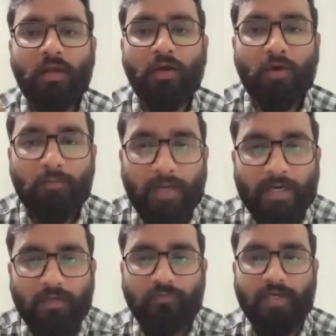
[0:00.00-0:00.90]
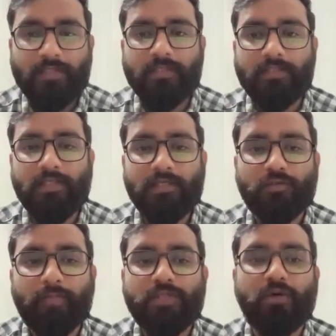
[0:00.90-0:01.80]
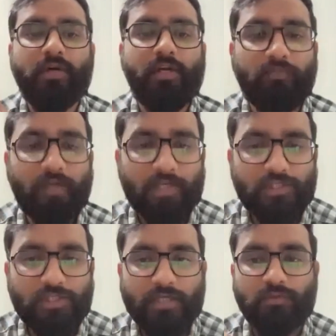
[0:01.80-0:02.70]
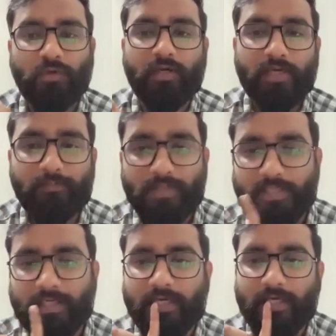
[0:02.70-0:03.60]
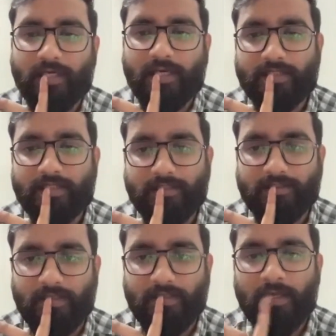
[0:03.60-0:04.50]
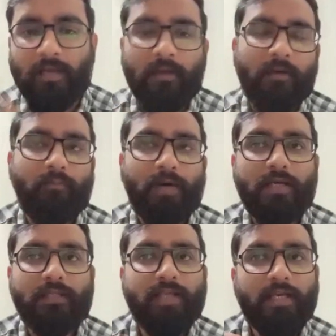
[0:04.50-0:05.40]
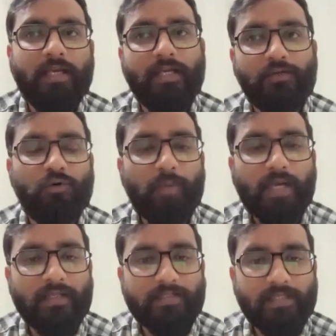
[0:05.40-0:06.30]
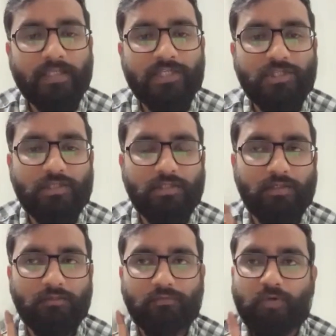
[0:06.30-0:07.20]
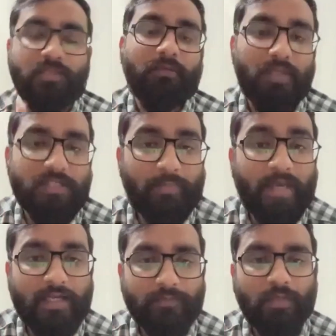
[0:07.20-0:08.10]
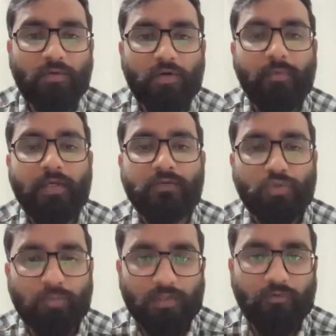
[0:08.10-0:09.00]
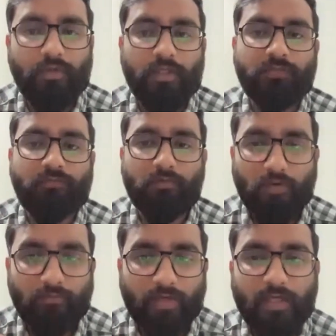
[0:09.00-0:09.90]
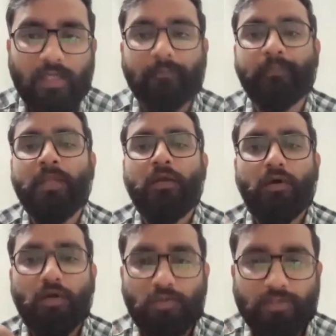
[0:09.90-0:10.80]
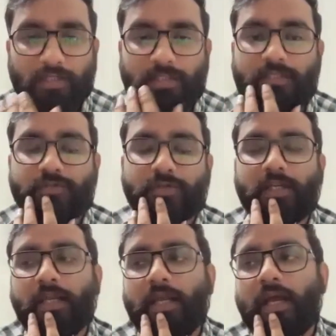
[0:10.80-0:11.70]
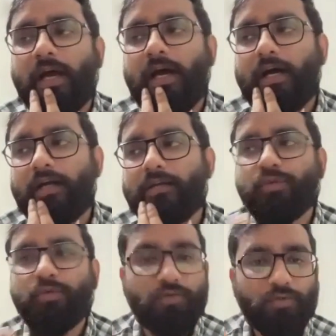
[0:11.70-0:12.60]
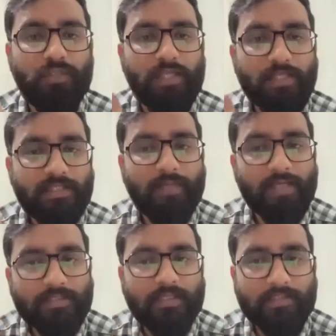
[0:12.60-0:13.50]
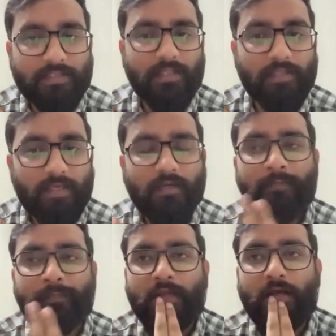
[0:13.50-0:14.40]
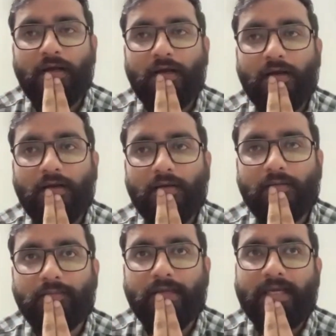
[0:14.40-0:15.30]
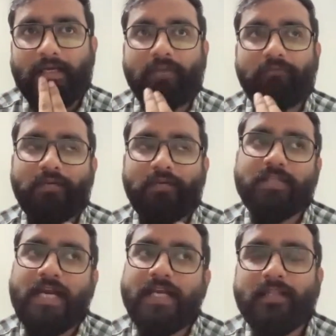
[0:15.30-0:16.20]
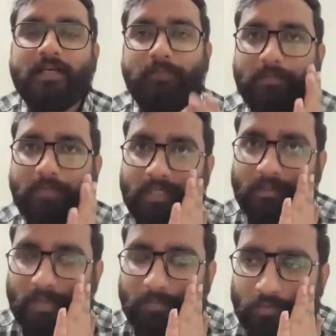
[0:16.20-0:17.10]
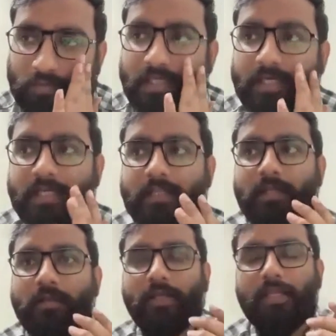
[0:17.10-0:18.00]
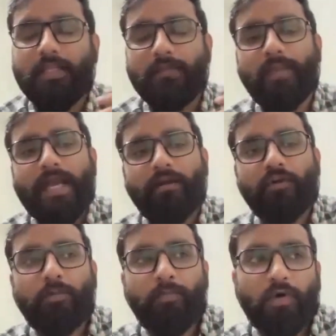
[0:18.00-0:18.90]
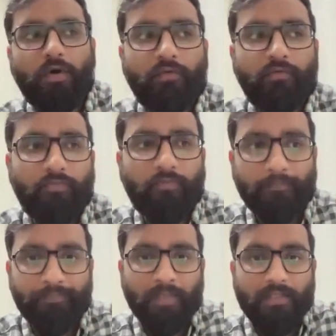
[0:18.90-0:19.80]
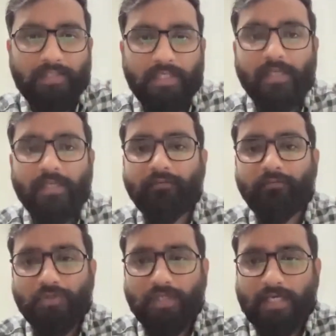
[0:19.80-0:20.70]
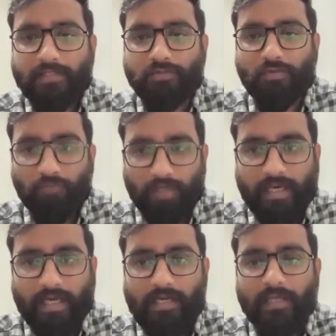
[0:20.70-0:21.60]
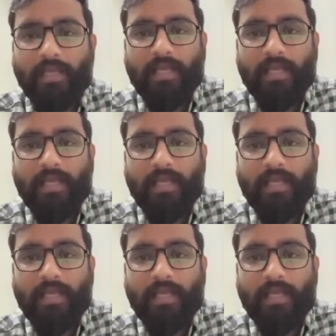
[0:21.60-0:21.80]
are not part of ICC. So majority of Asia is not represented at ICC. But then again, you go back and see that, for example, Japan has been contributing so much for trust fund for victim or to the registry. So these debates are still there. And when I was writing that paper was written in the backdrop of Syrian refugee crisis on one hand